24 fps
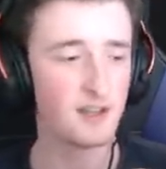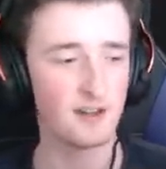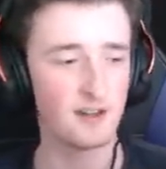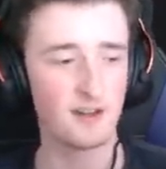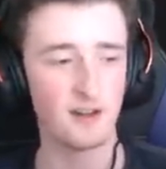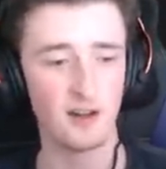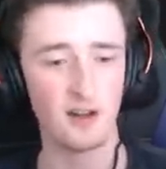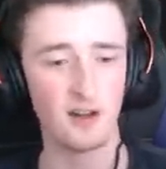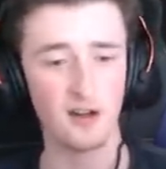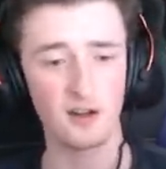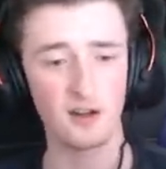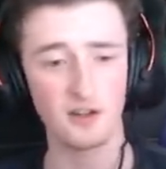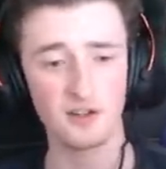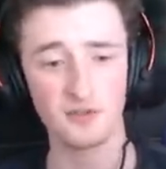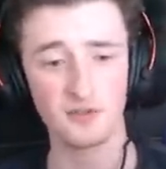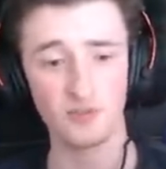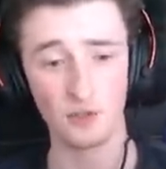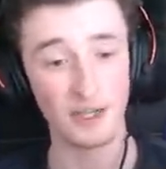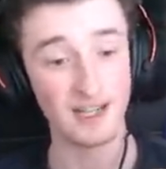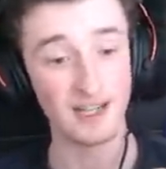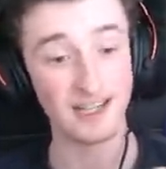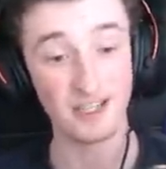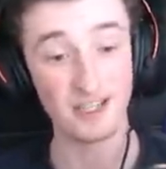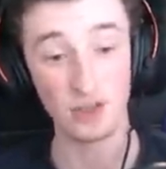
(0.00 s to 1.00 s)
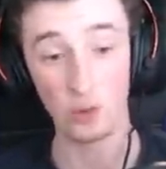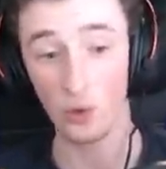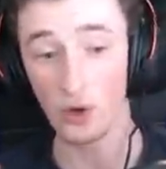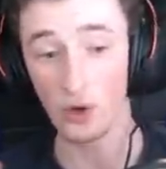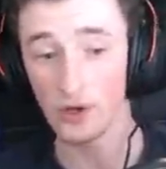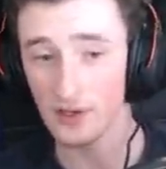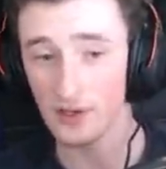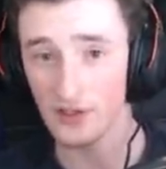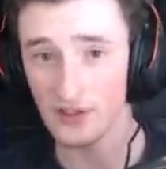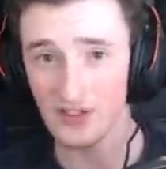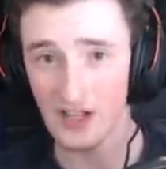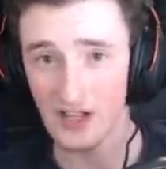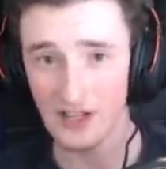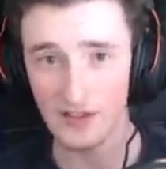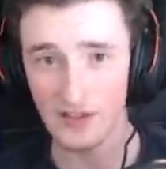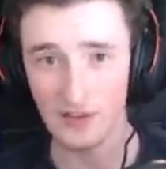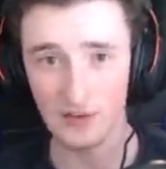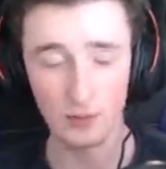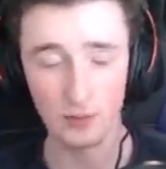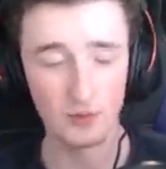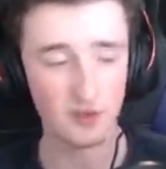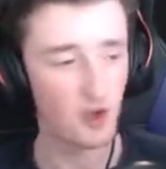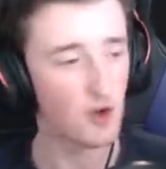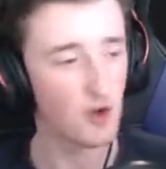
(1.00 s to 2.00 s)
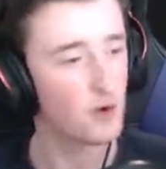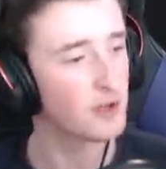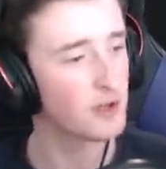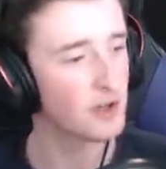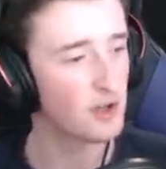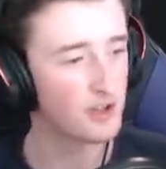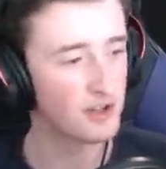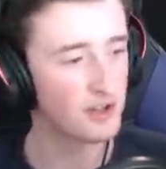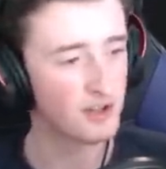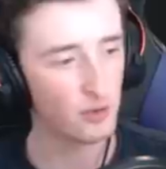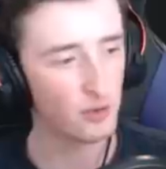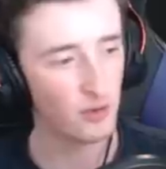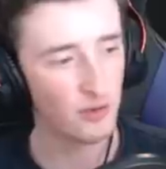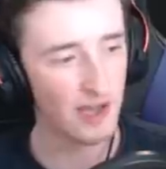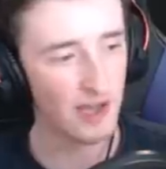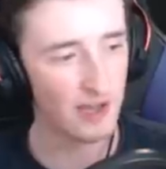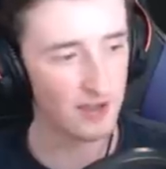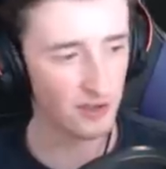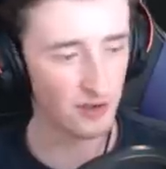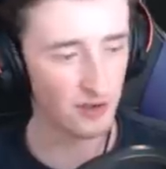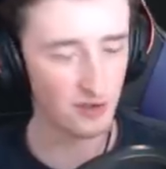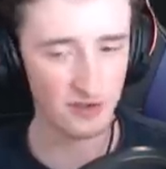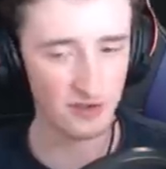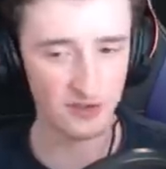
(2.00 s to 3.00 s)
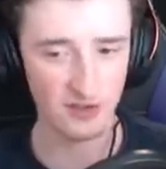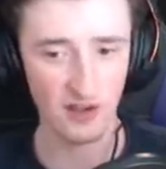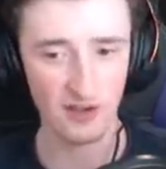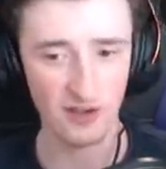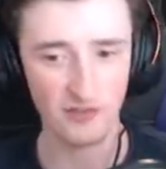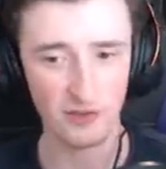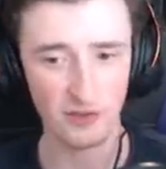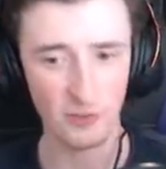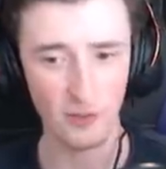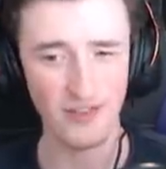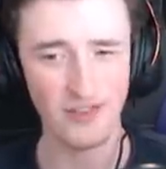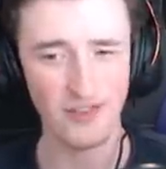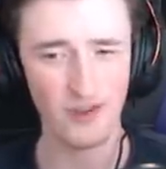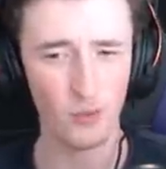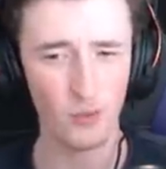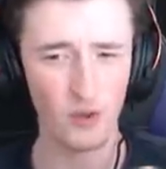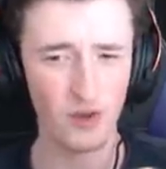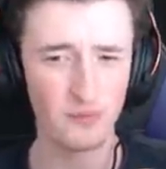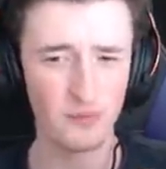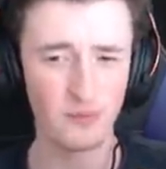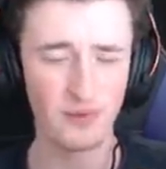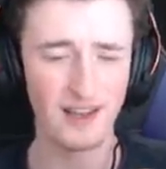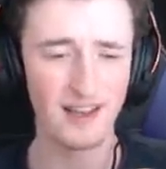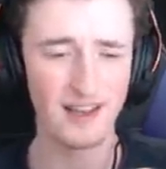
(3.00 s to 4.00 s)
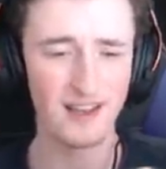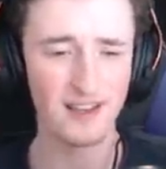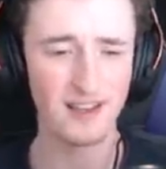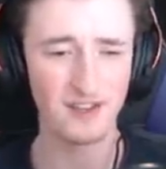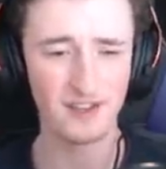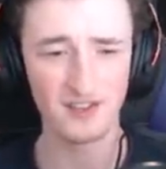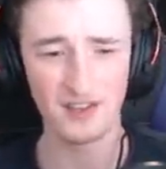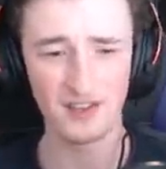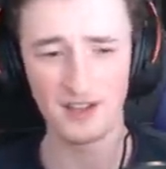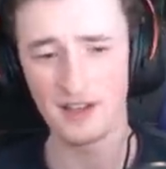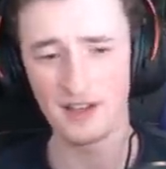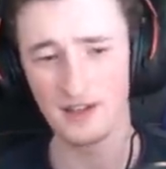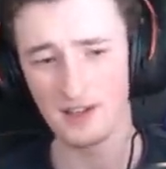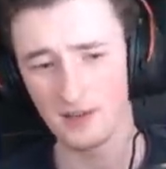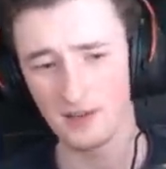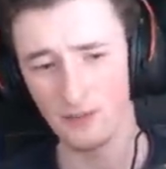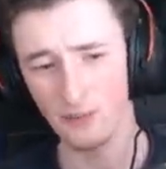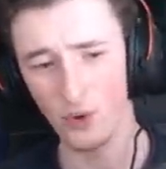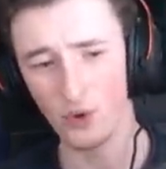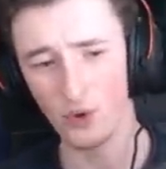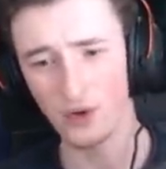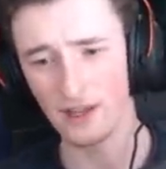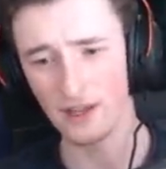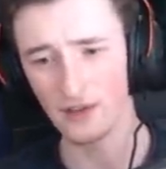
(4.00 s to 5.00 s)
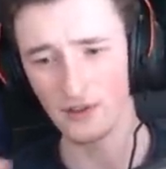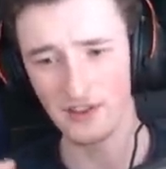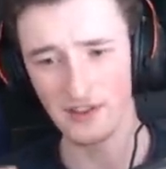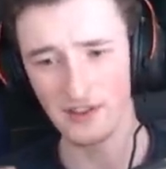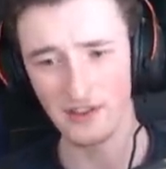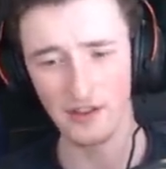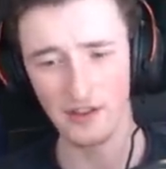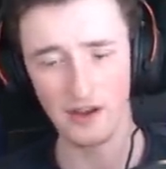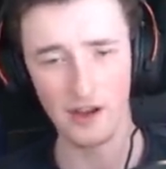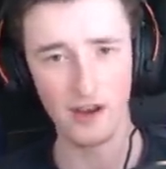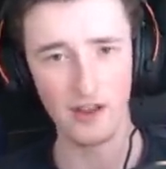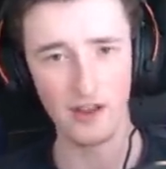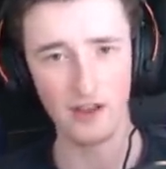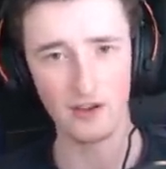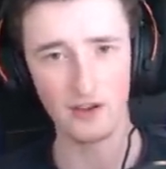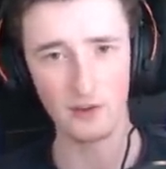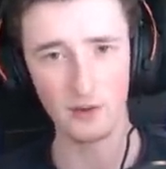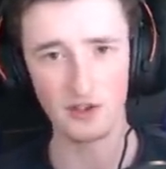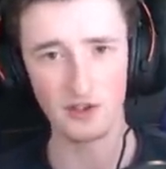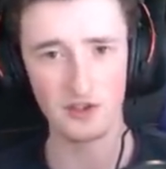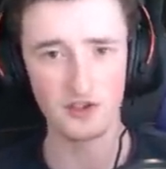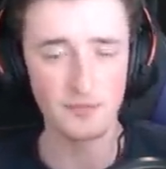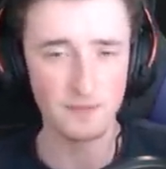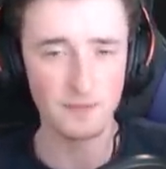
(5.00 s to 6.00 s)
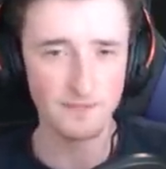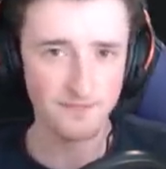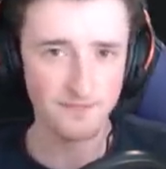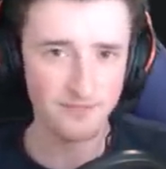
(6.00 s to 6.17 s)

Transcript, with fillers: uh, really to what extent this was going on and all that good stuff, and whether one player is more guilty than another, which